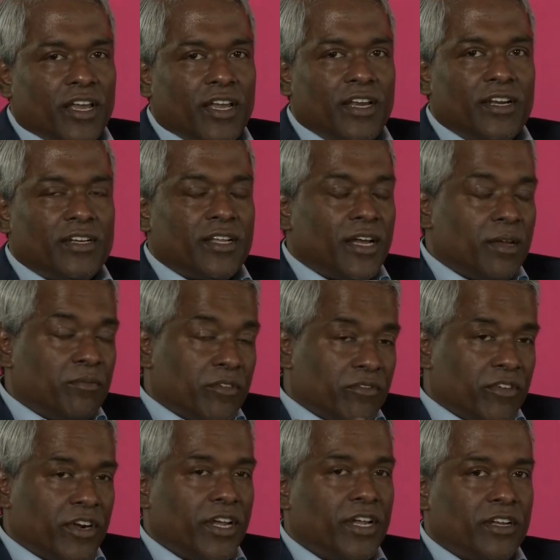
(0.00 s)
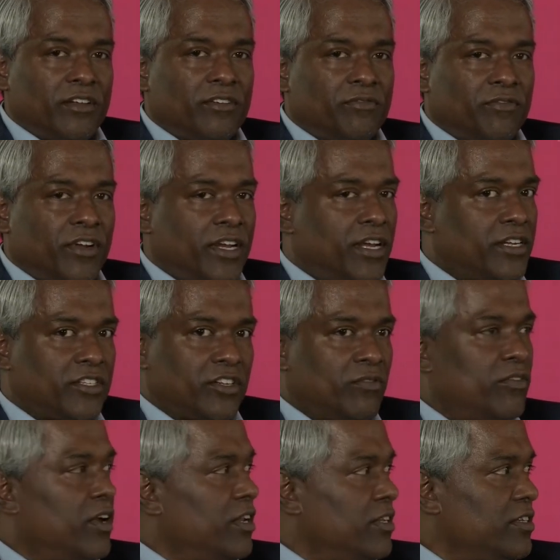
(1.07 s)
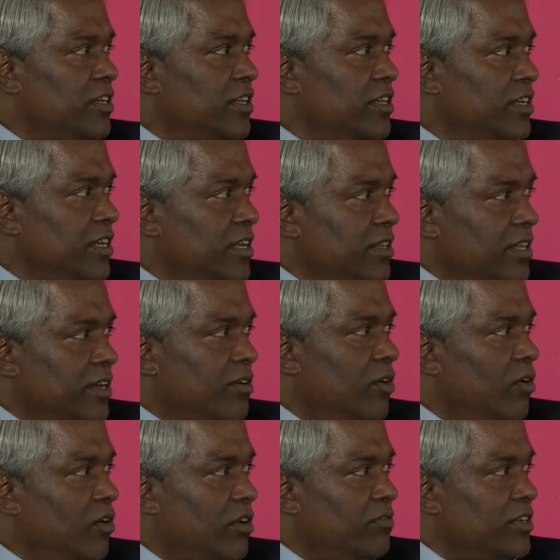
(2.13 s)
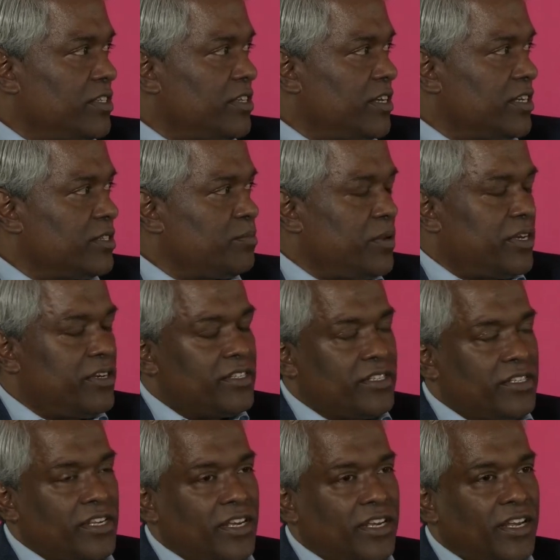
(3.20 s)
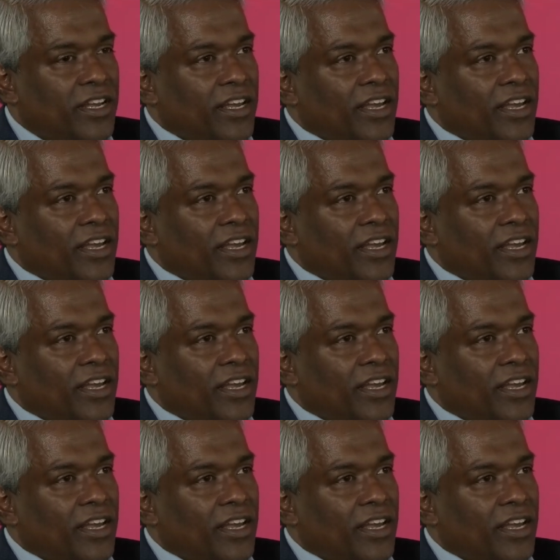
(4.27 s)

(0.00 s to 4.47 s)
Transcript: in a time of great financial volatility that all of us are experiencing.